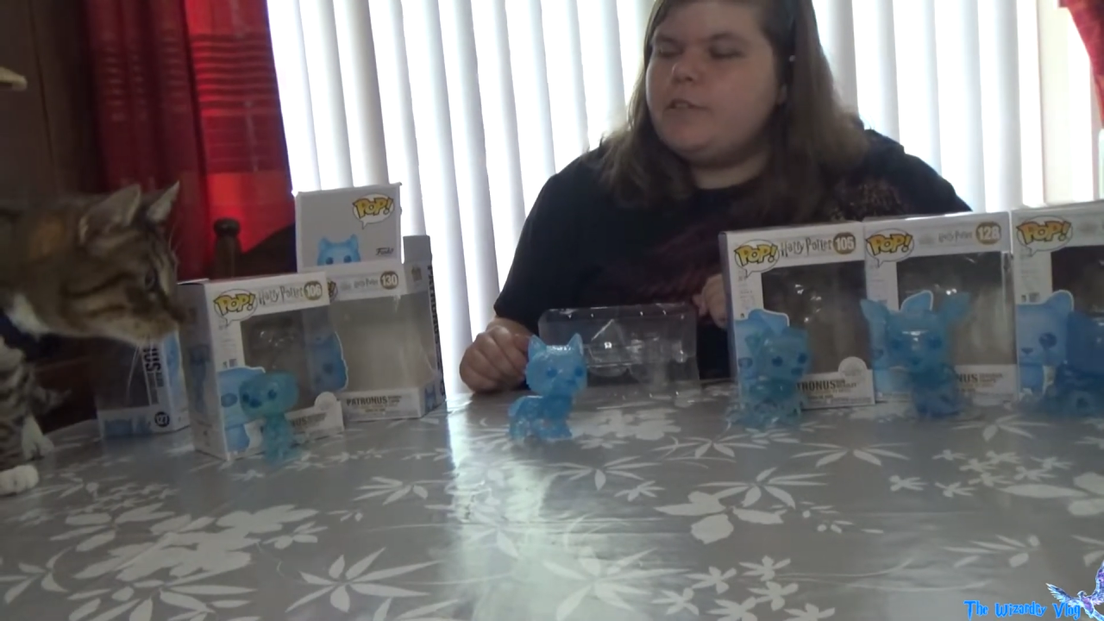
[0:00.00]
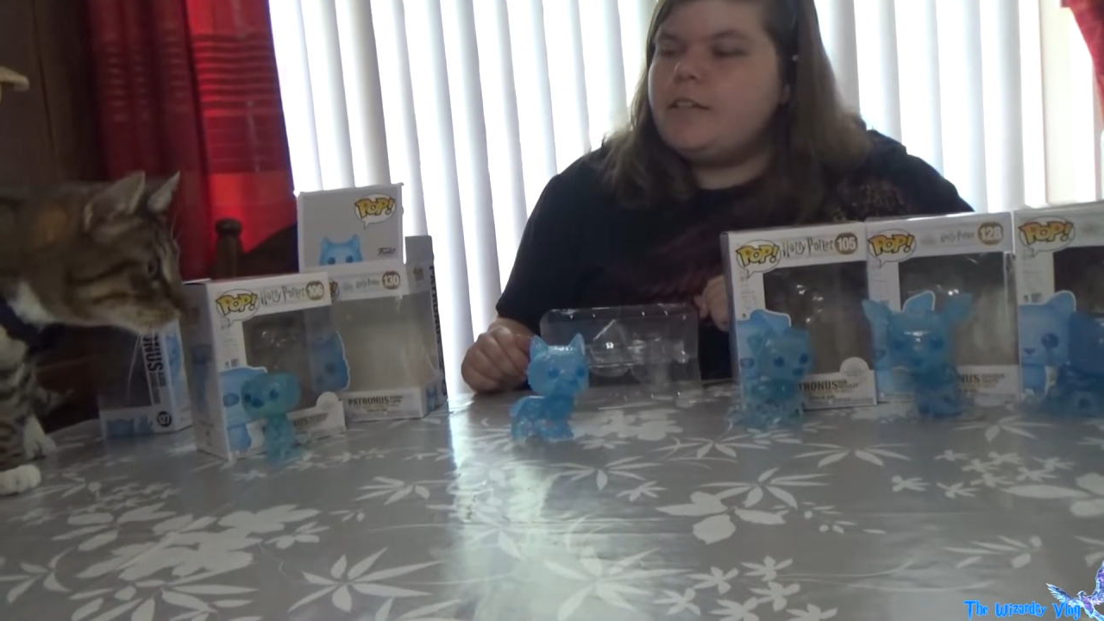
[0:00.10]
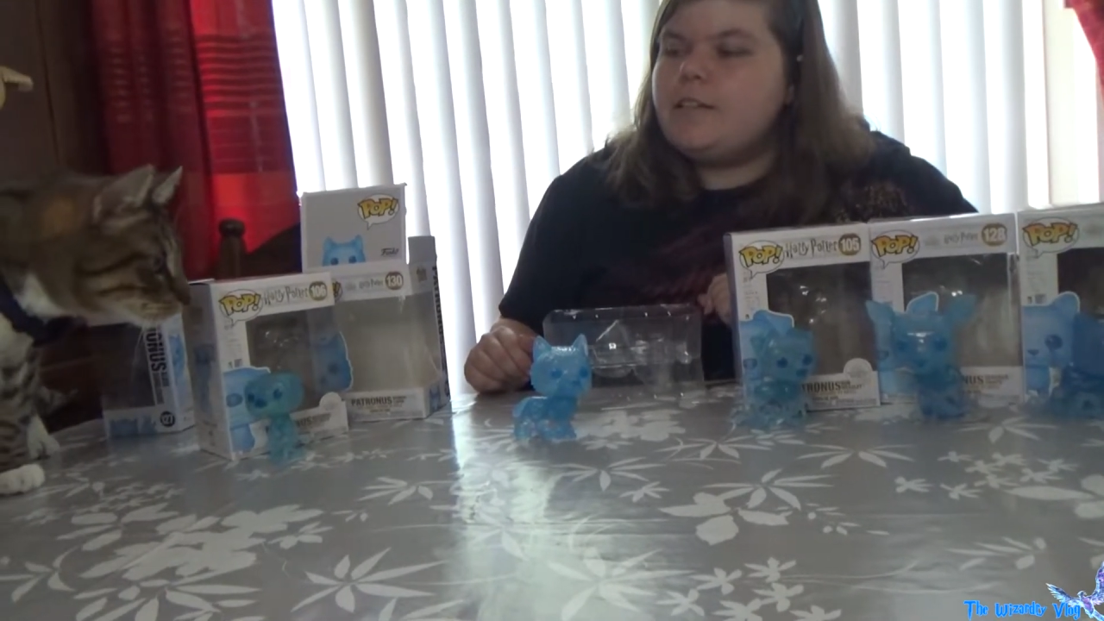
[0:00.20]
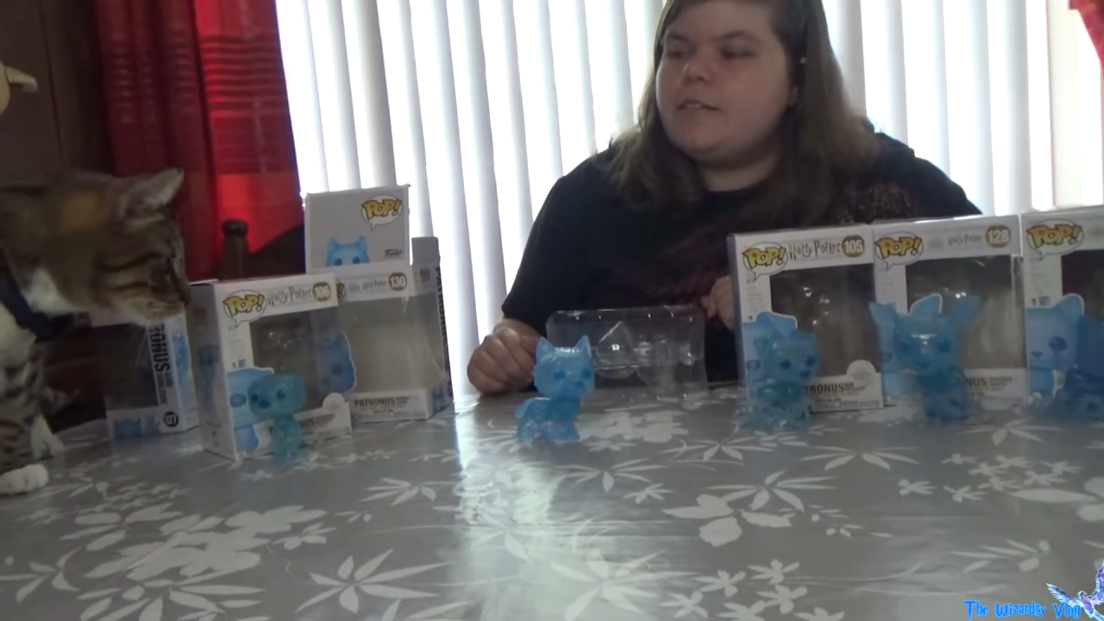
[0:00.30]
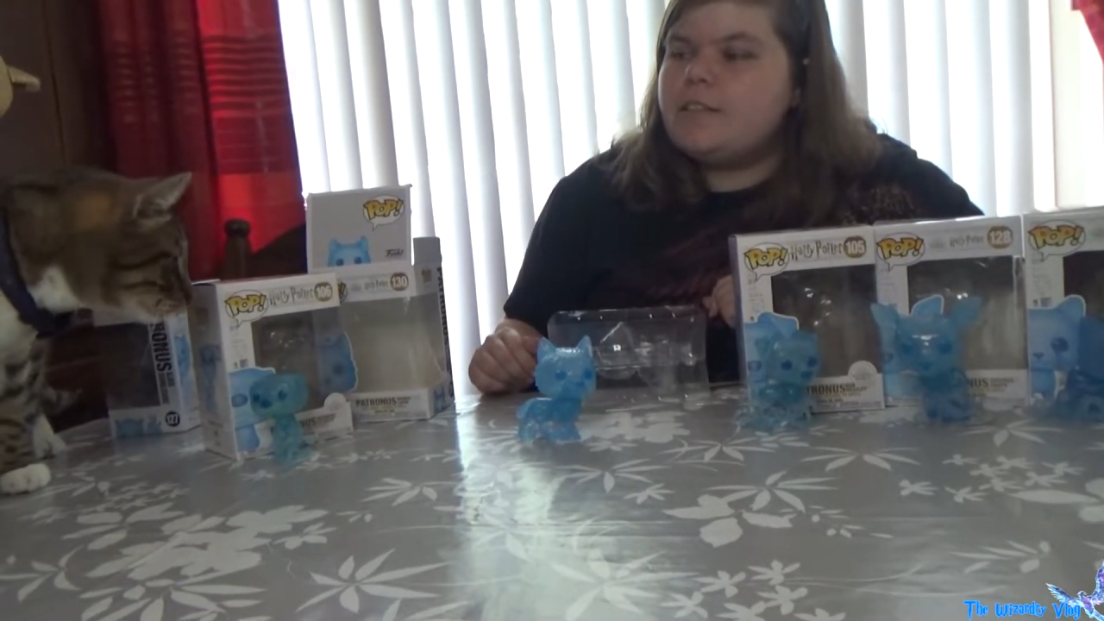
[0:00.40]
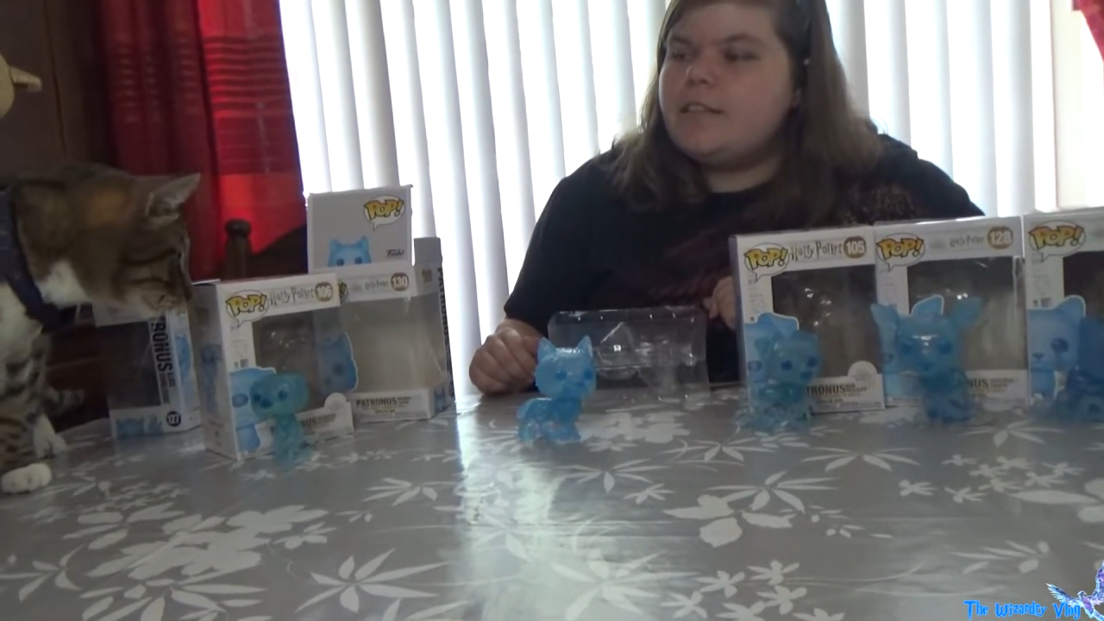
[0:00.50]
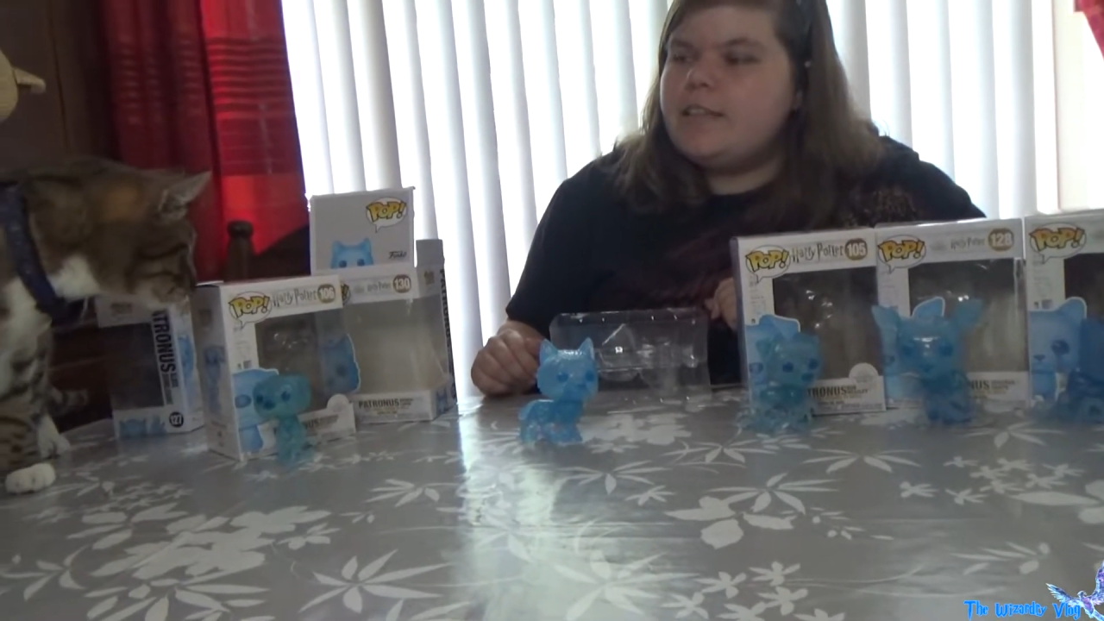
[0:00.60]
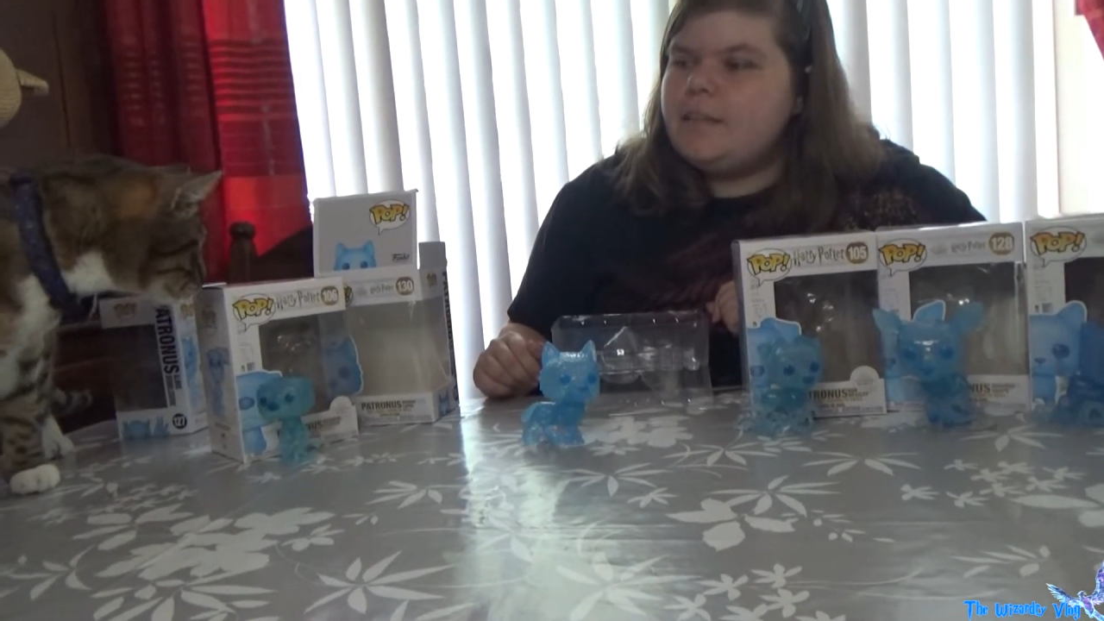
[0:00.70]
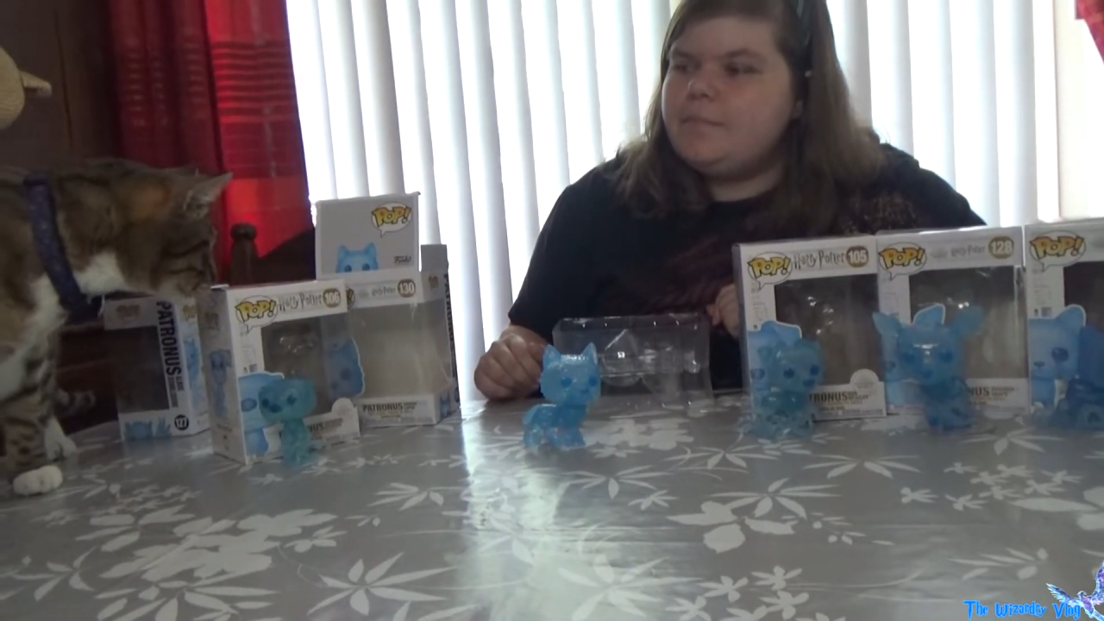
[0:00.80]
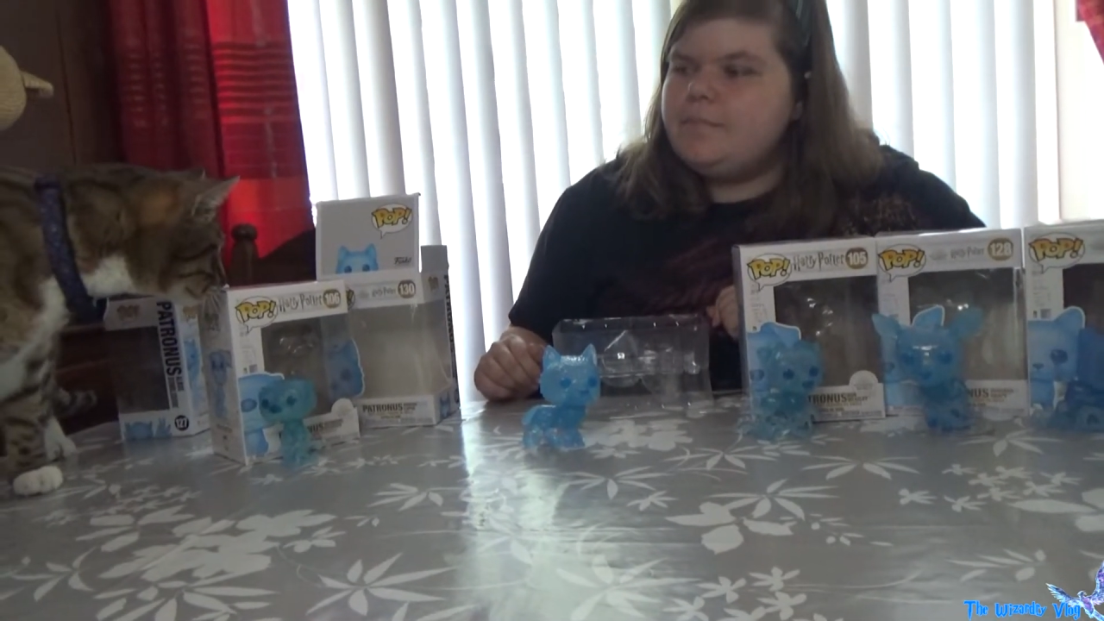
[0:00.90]
that looks like
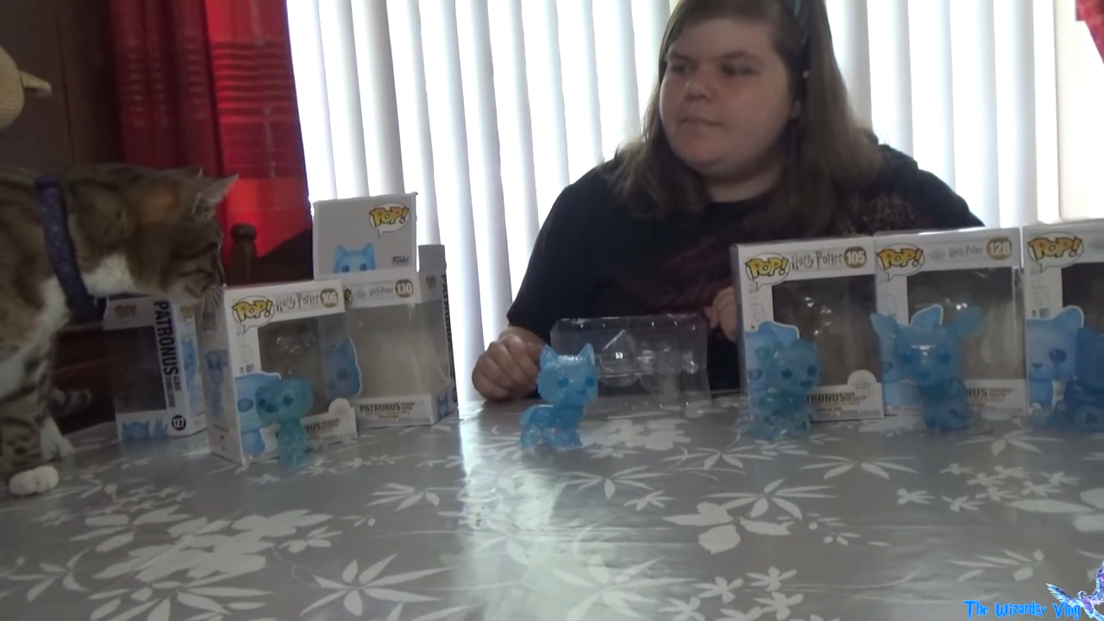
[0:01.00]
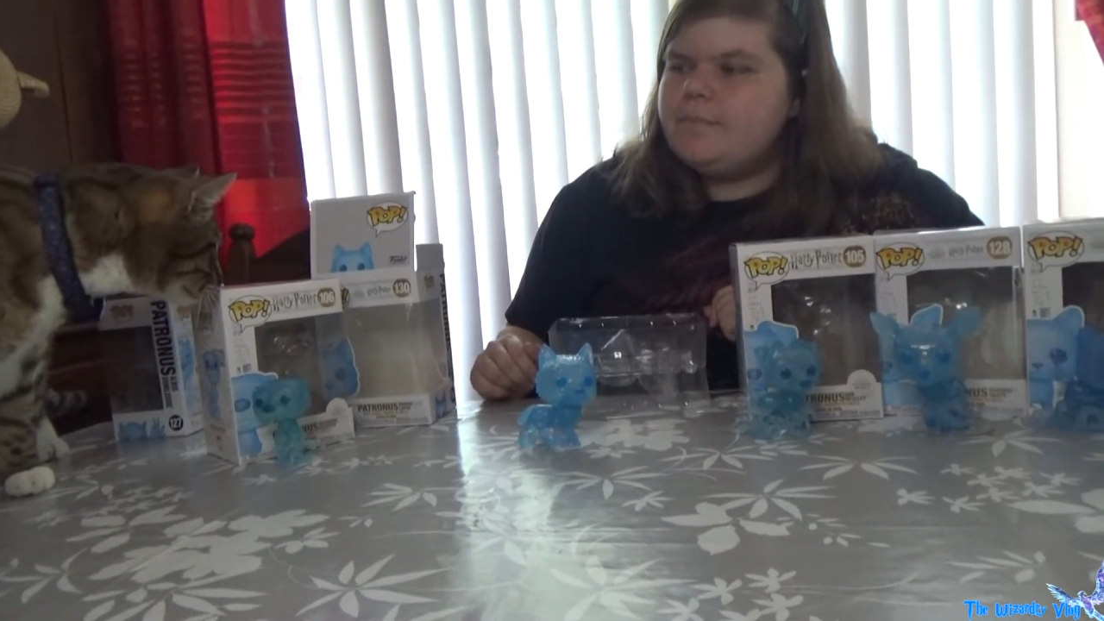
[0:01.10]
him.